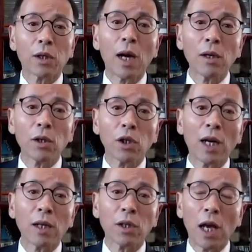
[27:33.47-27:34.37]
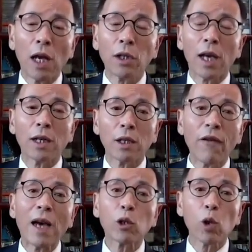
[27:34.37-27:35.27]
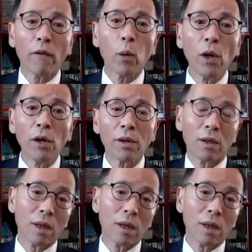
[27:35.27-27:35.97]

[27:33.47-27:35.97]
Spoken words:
as long as China stays as the factory of the world,